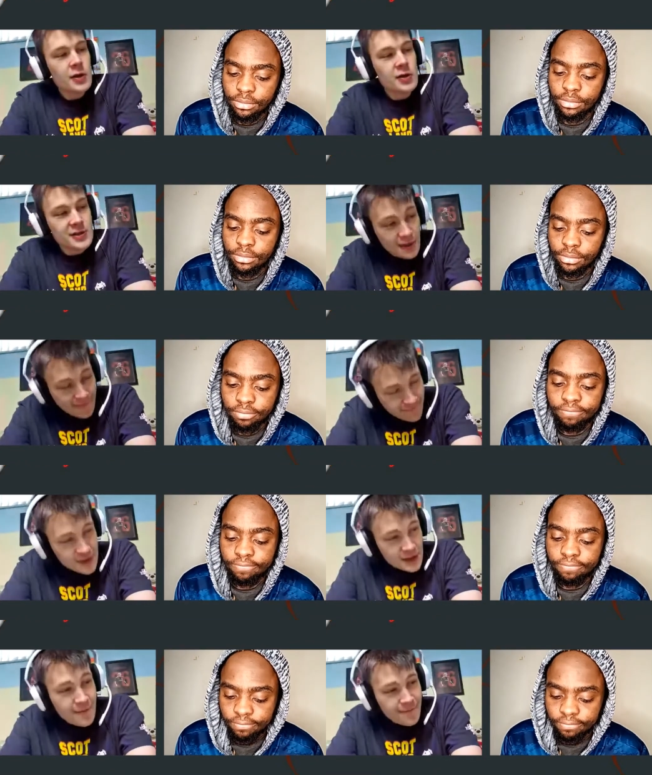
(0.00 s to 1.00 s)
Speaker 1: tough,
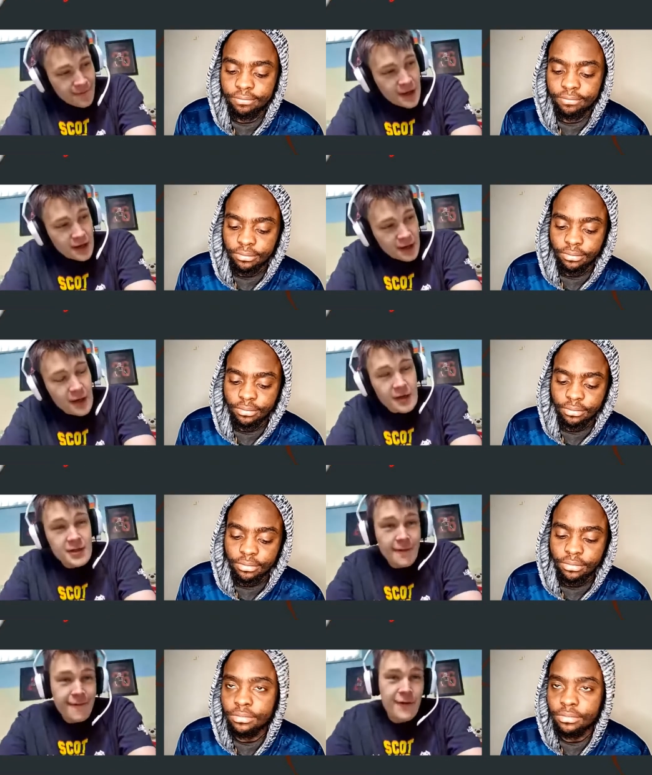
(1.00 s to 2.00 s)
tough, uh,
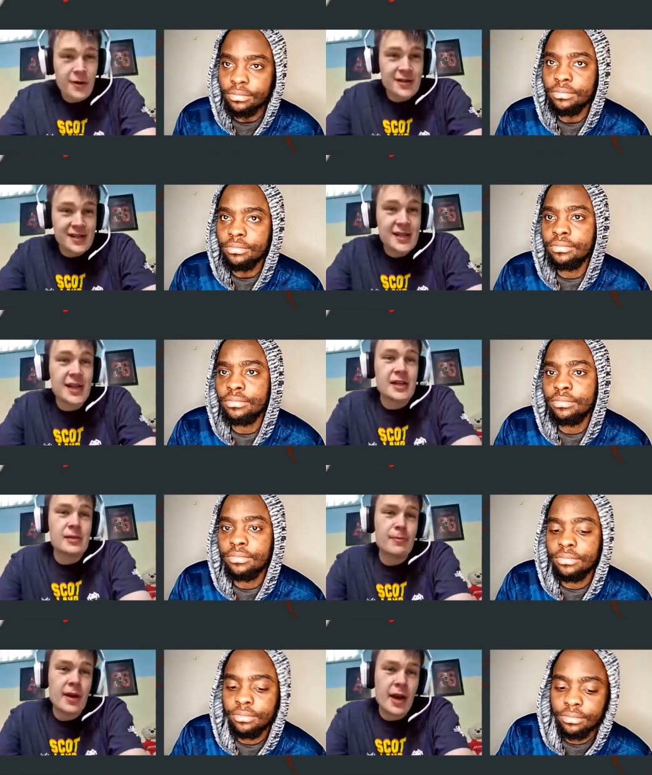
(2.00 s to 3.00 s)
tough first six.
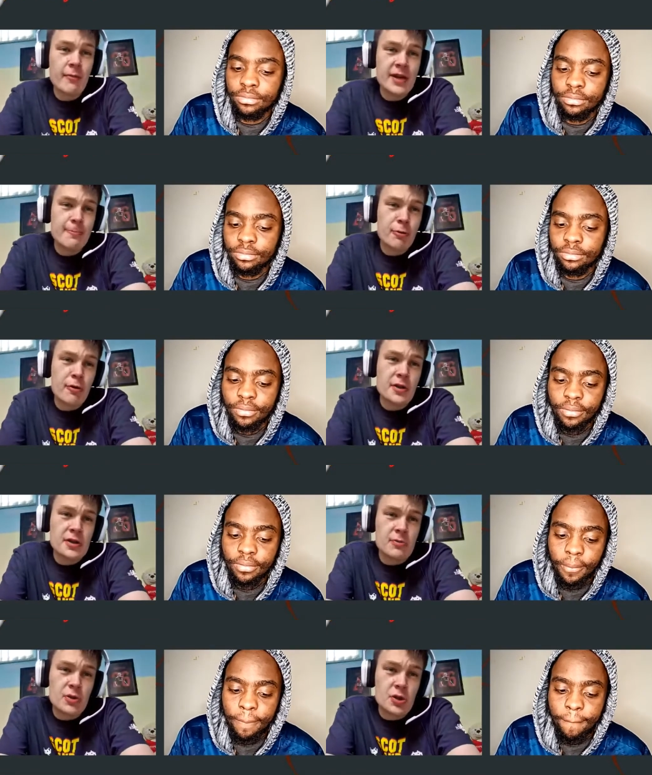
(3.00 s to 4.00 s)
But how many
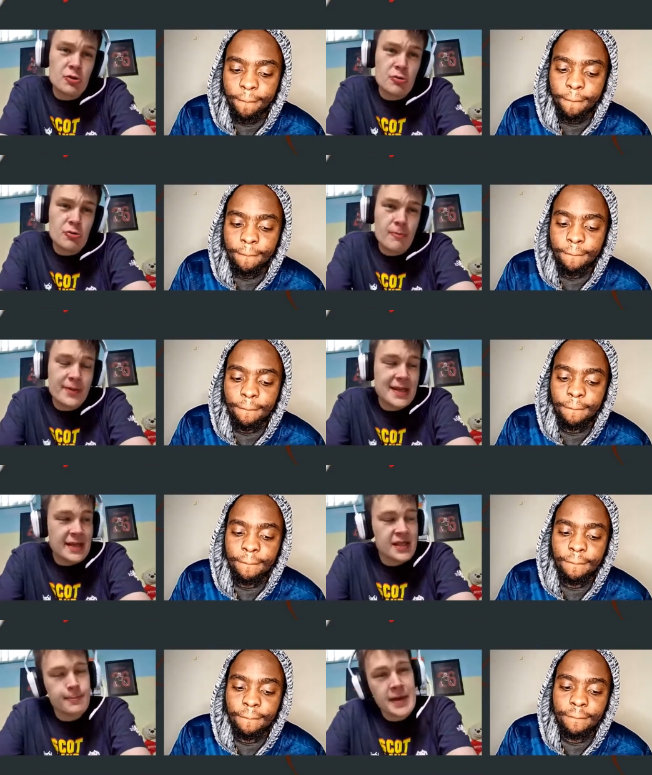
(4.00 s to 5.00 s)
points would you be
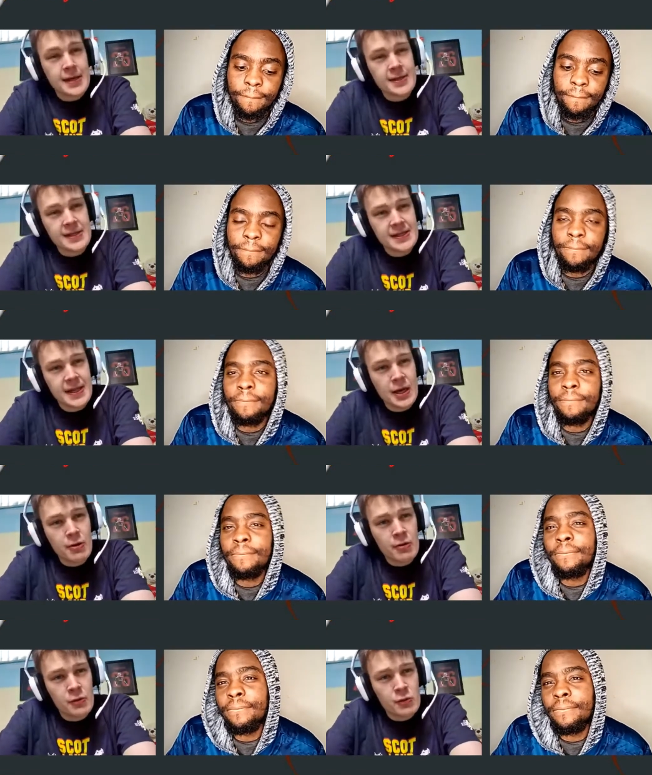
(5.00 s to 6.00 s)
expecting to get
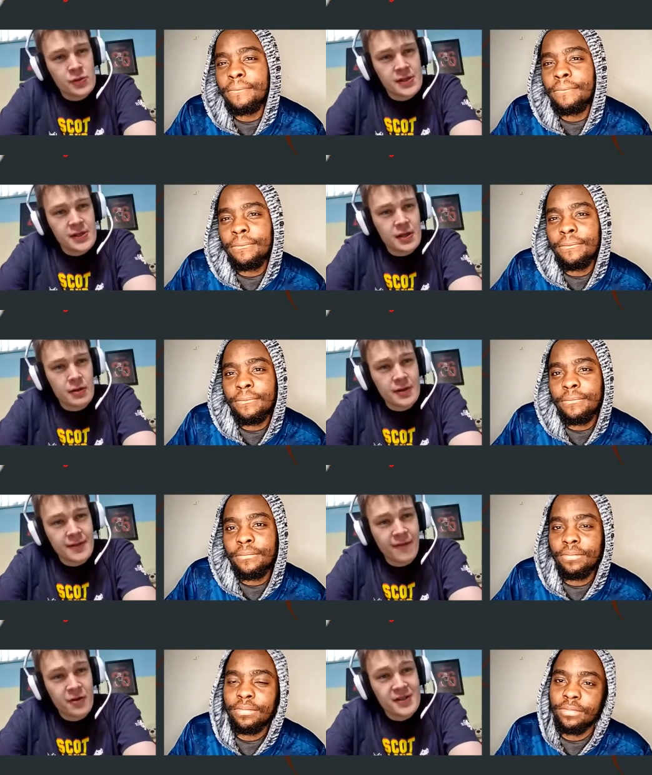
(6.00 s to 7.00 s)
out of those
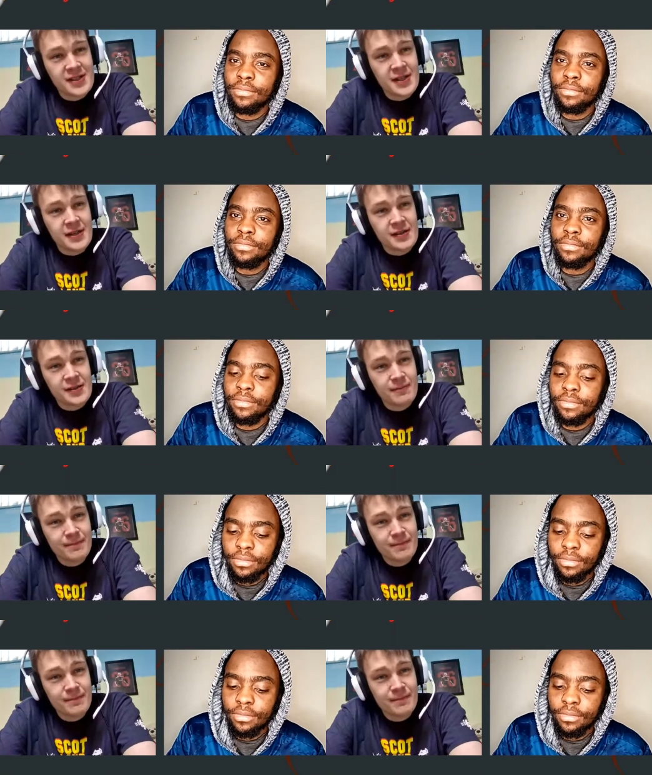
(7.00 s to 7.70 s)
first six?